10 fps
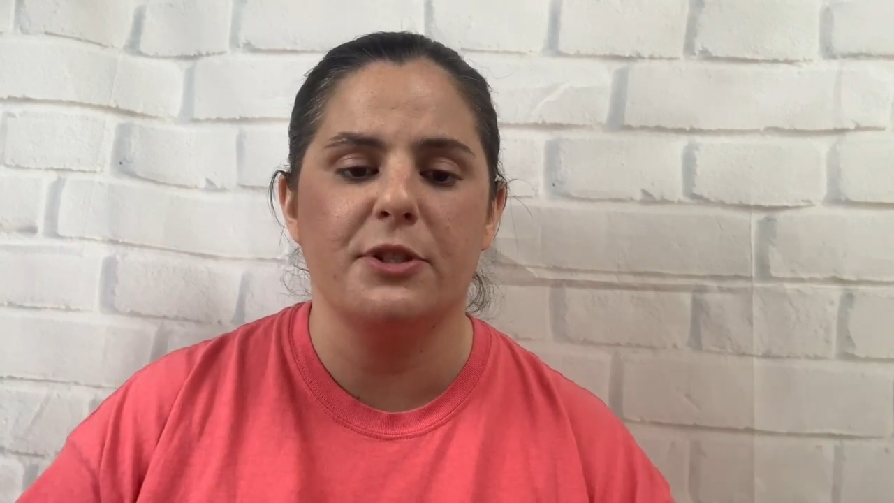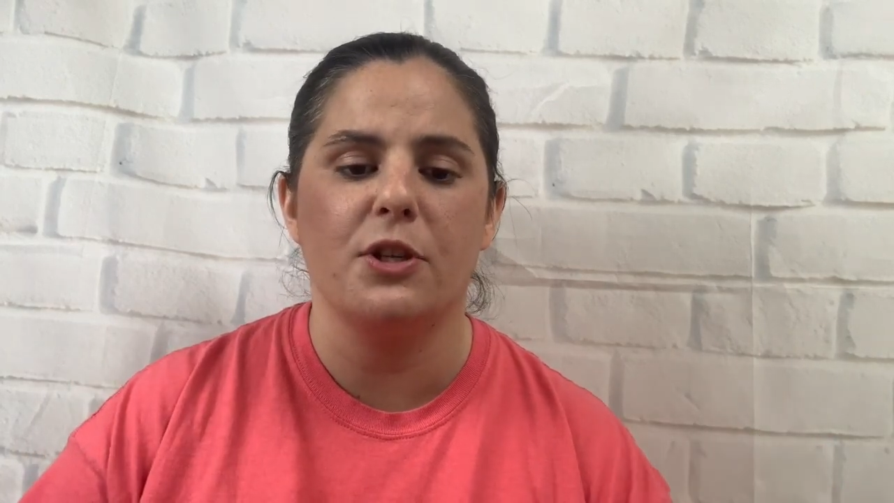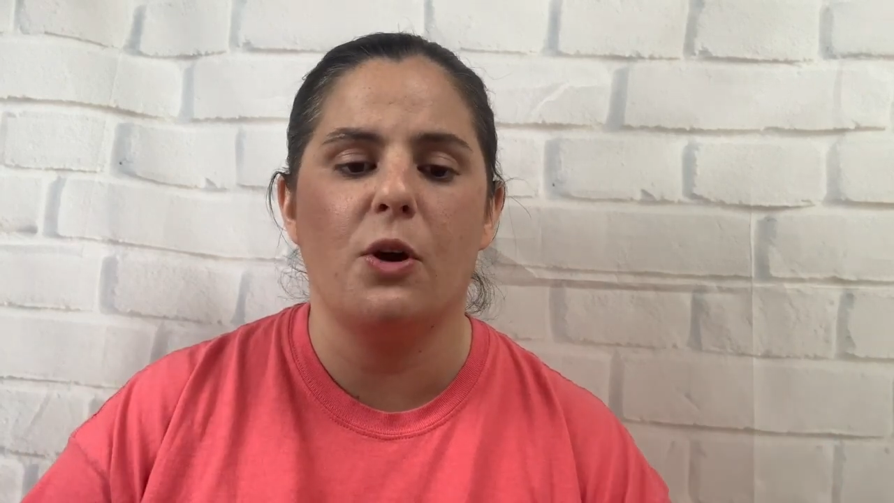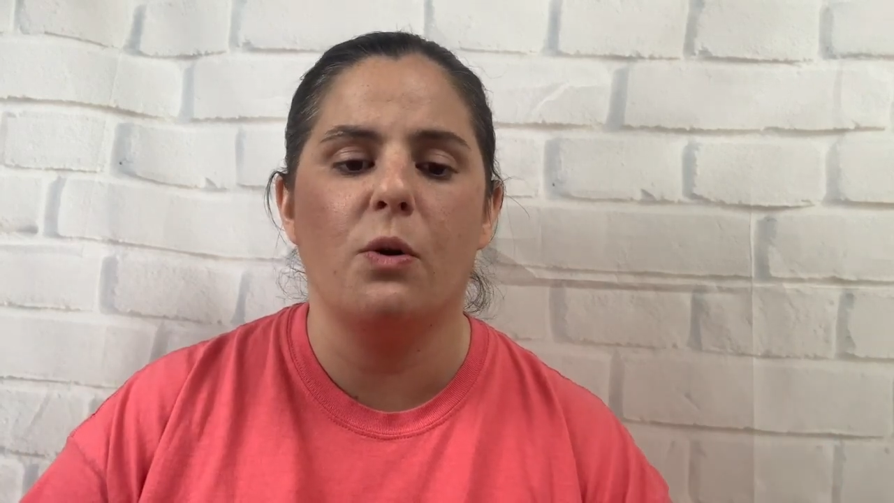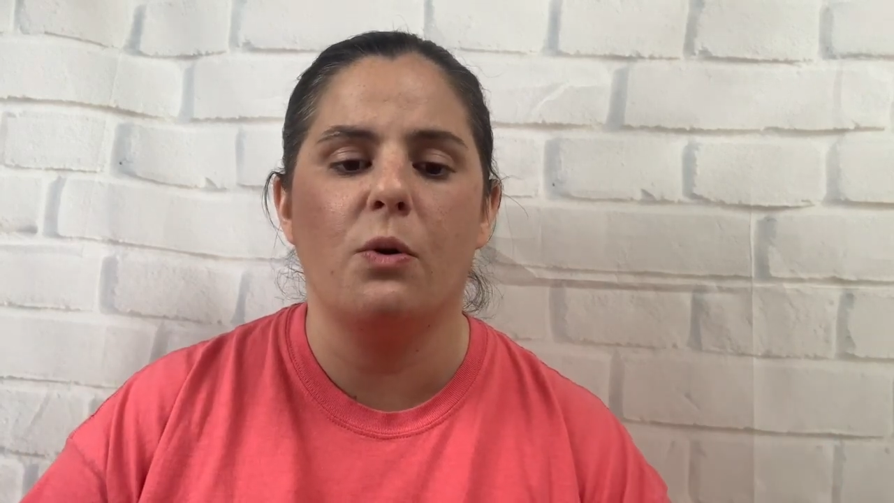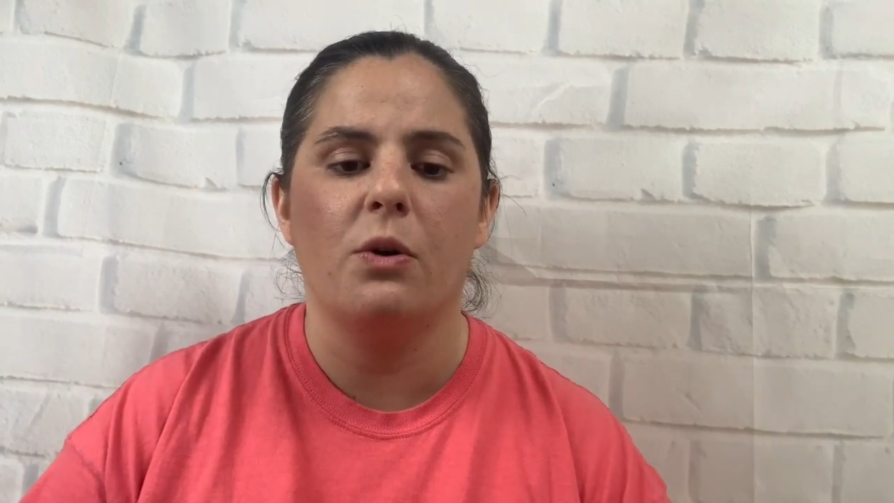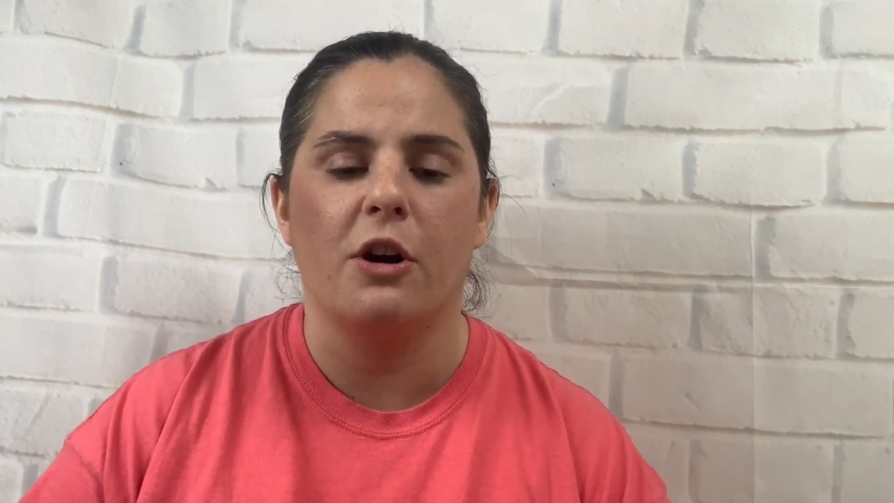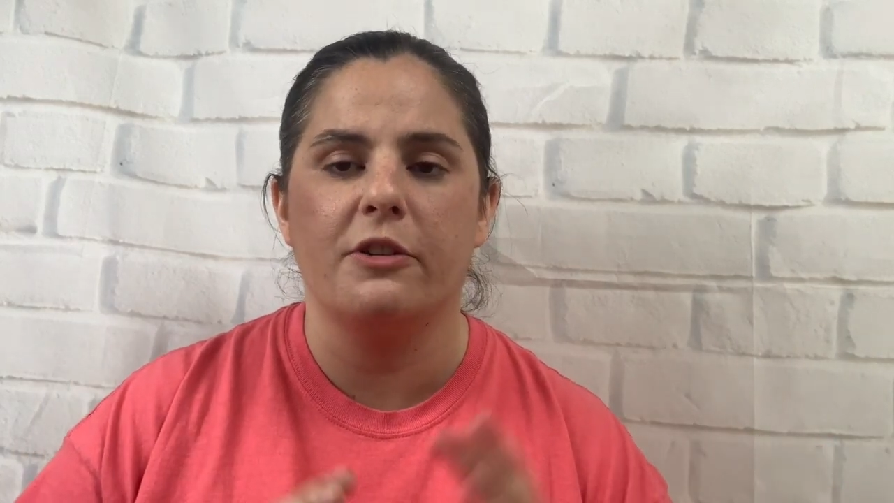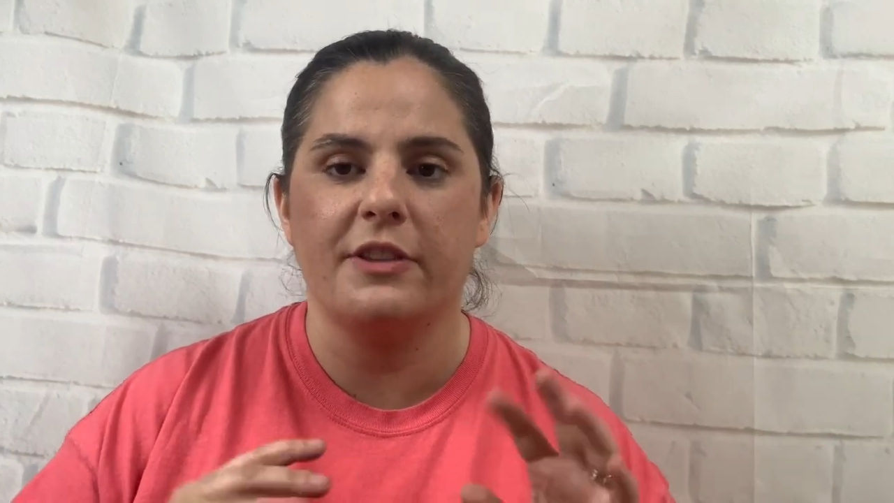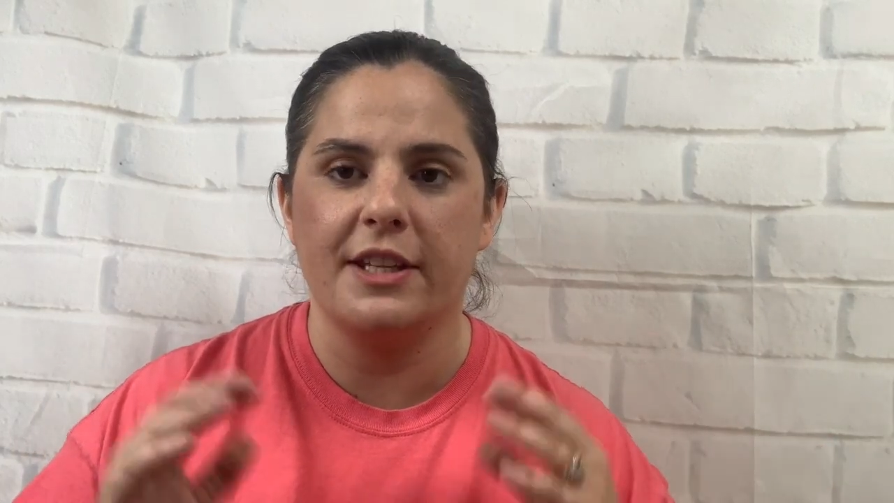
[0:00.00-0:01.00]
so
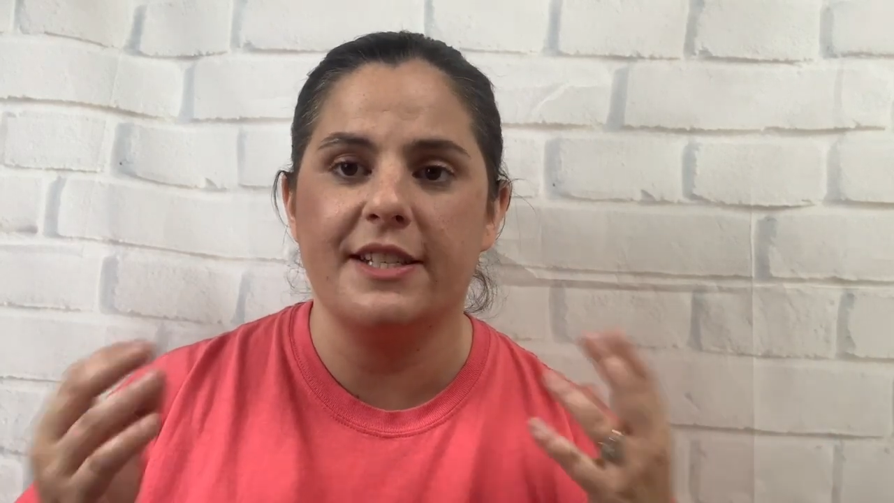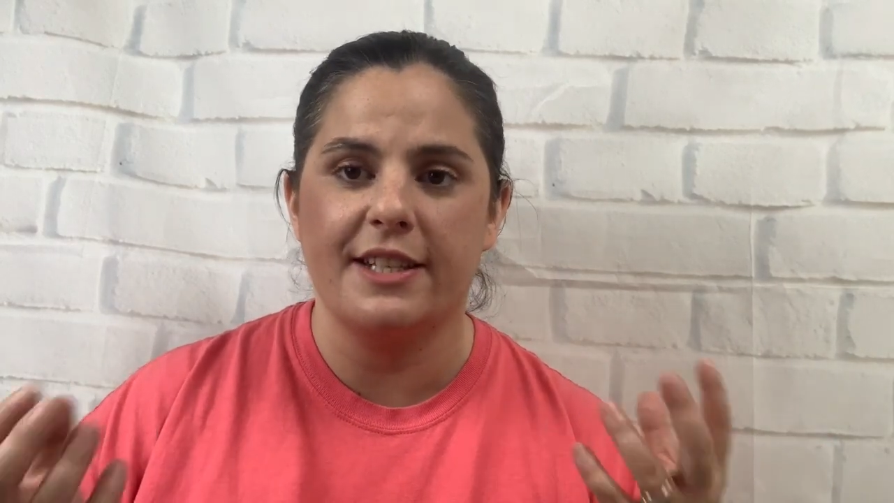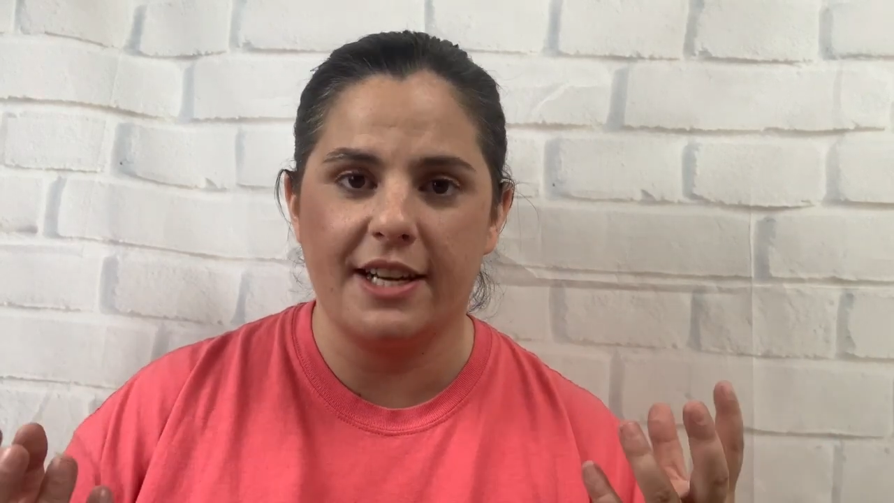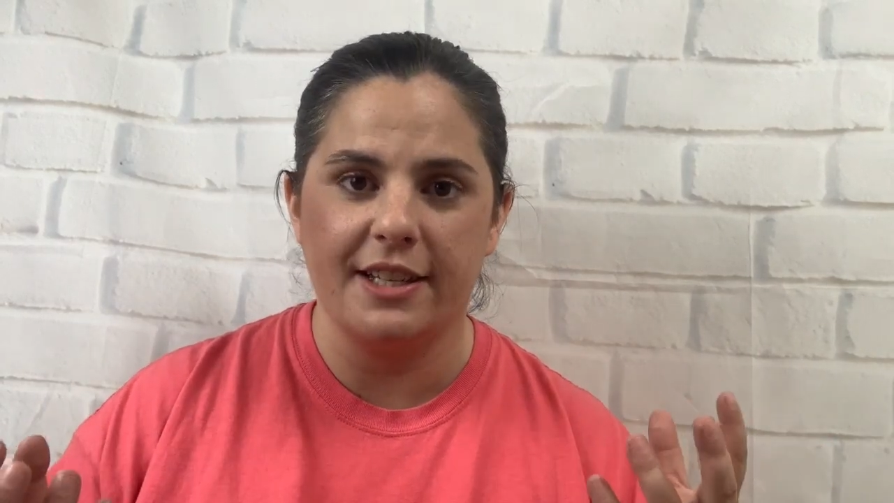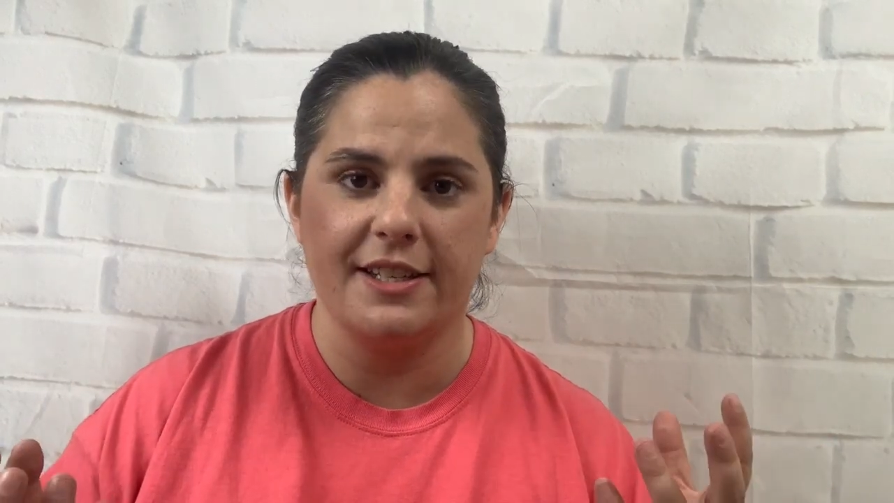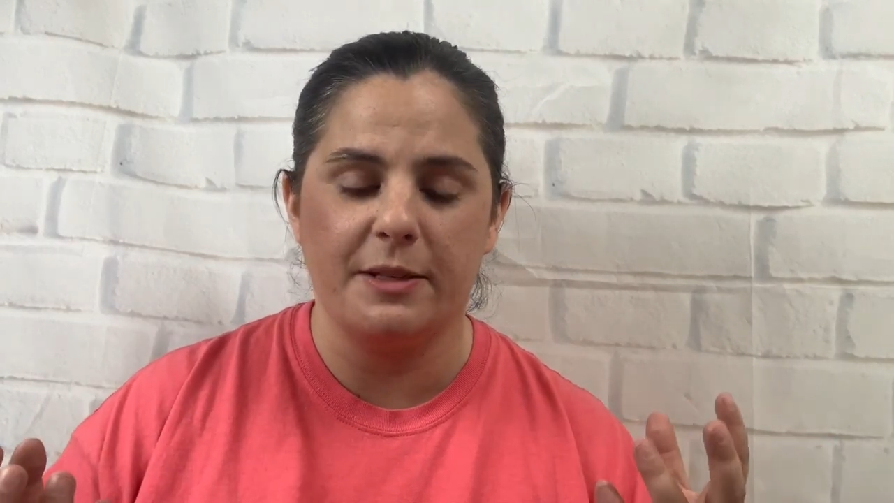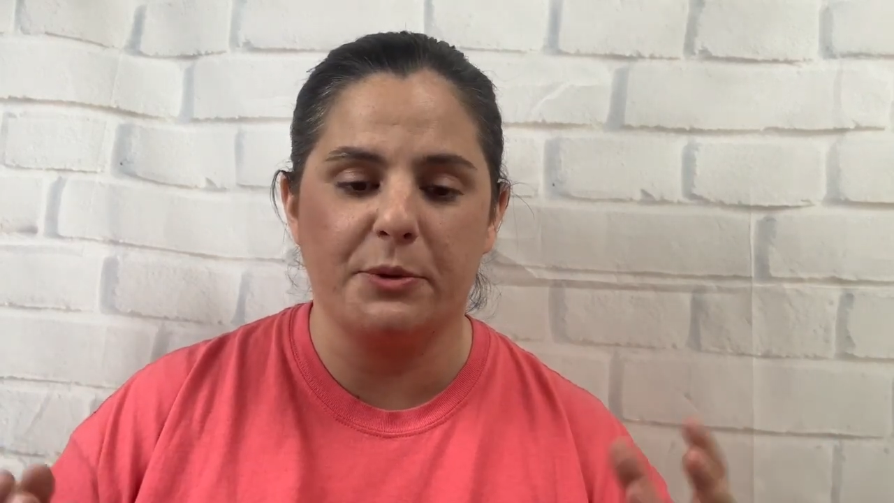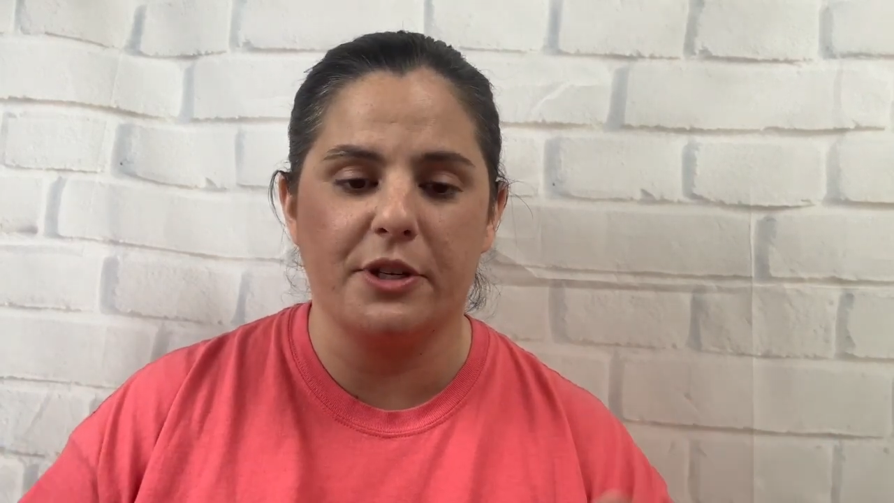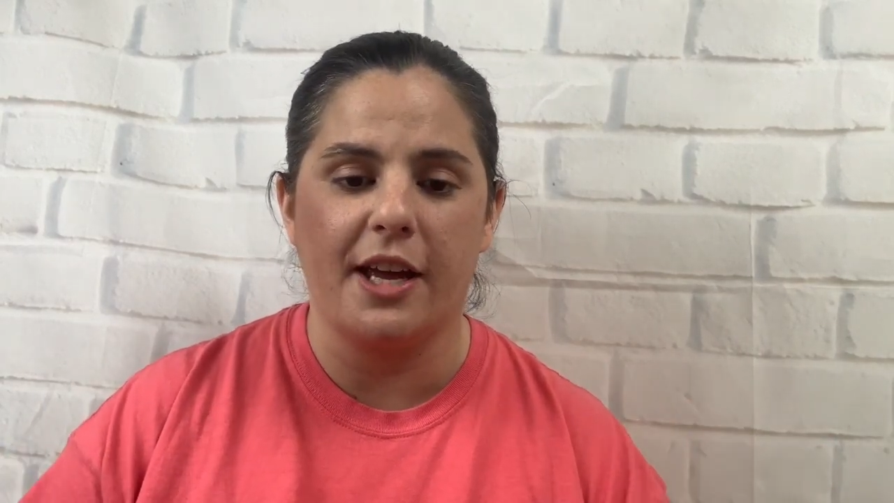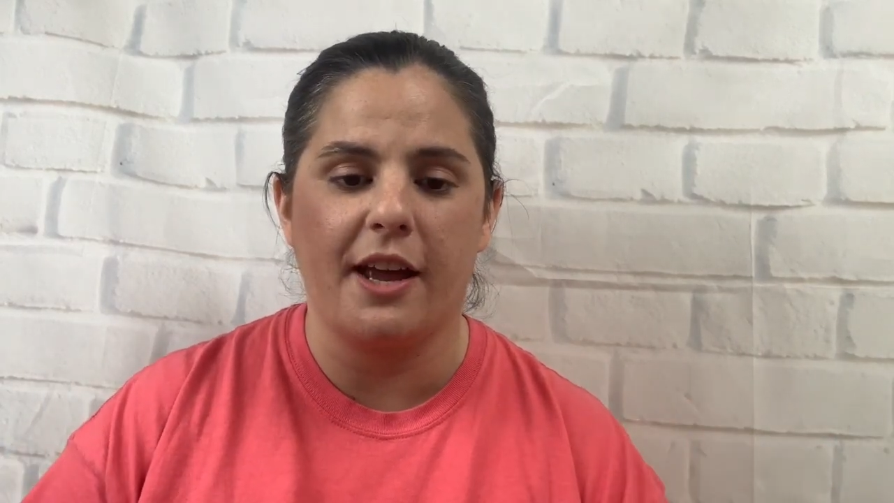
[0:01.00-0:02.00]
are things that I list
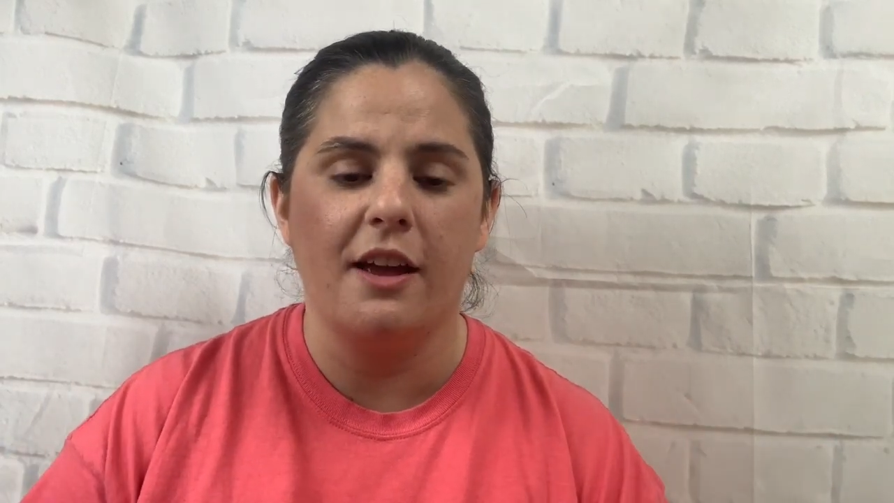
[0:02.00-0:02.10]
per day.